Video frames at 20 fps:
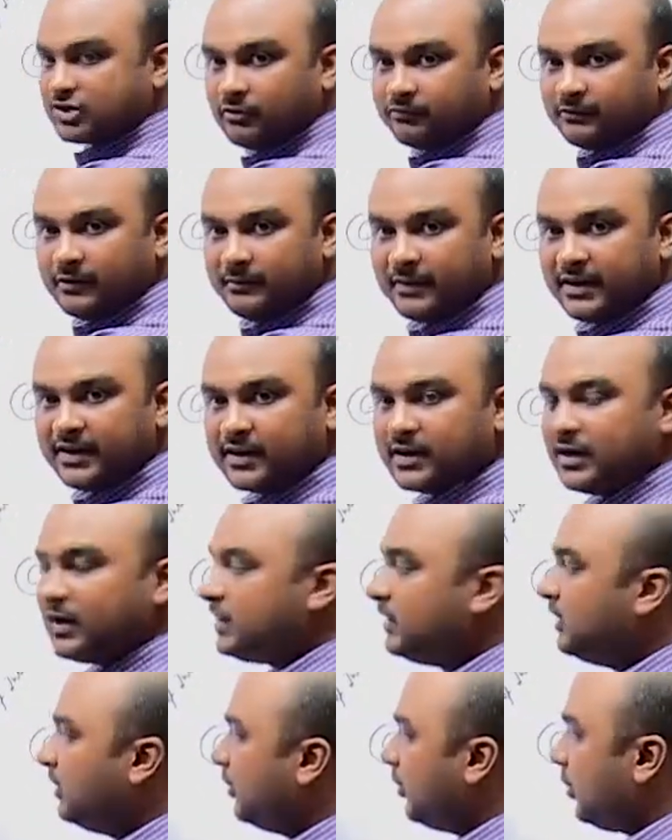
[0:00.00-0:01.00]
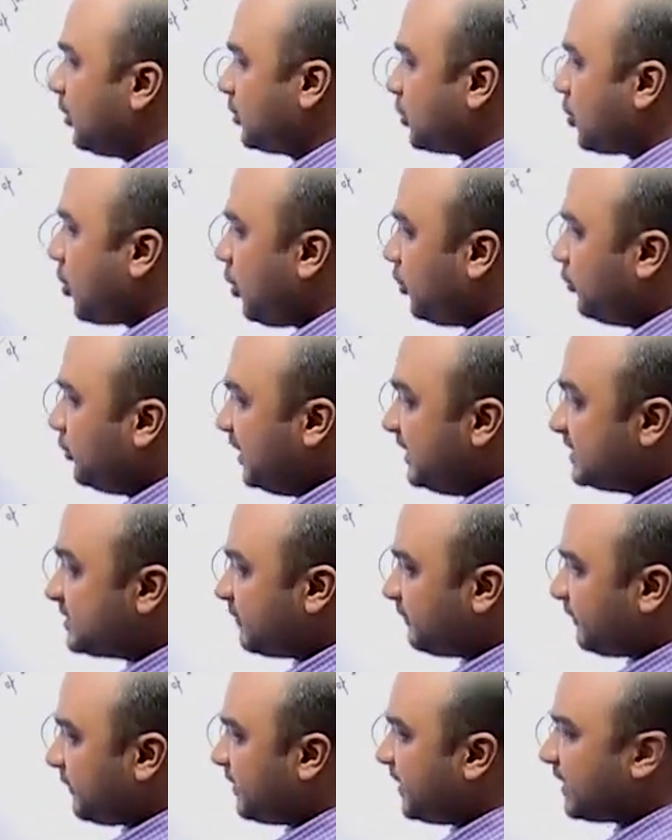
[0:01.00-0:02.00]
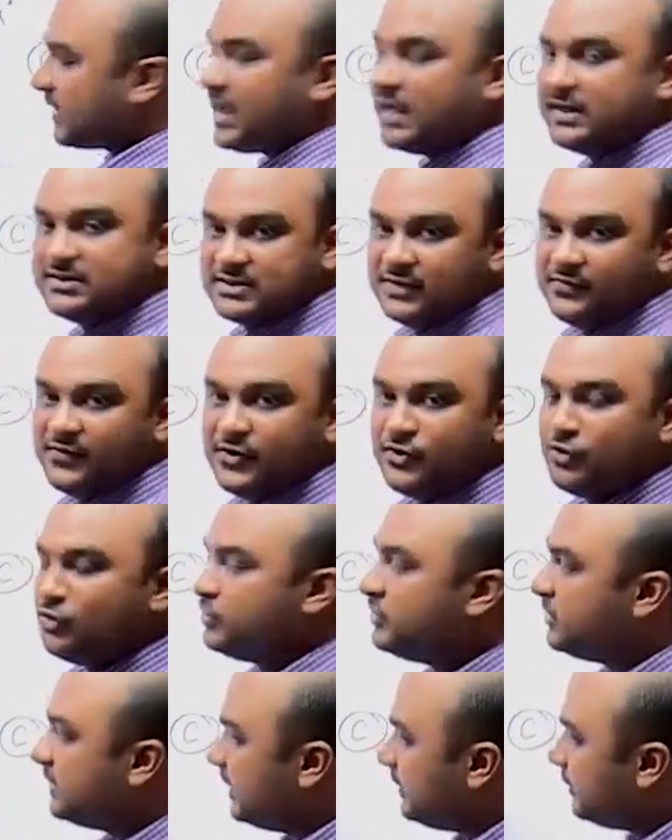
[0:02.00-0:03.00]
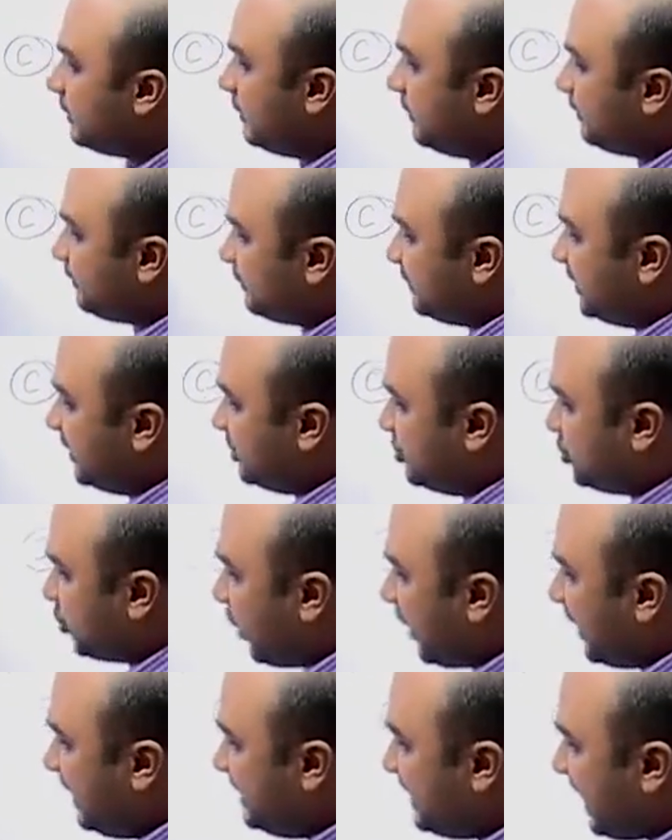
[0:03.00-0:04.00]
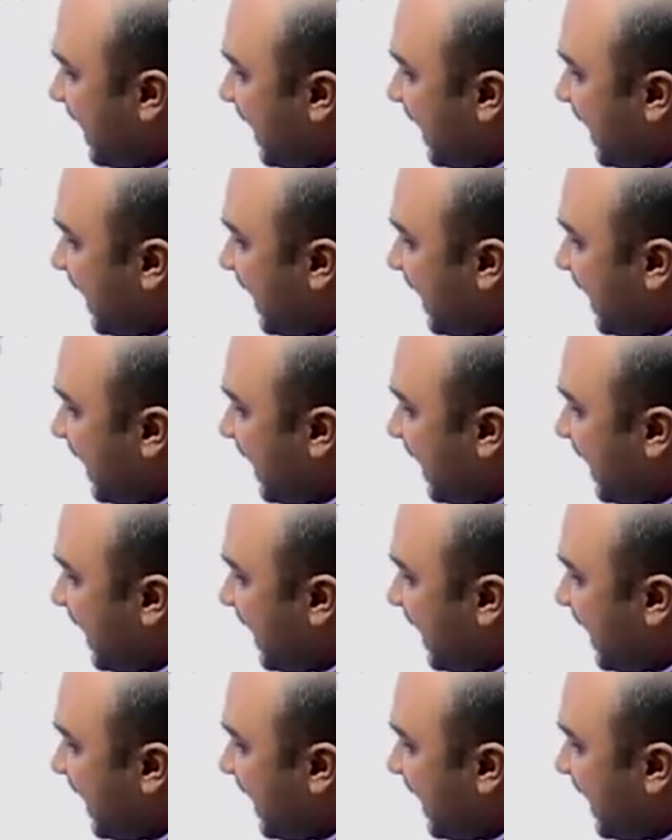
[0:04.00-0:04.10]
of America, or the colonies of America as they were known then, they joined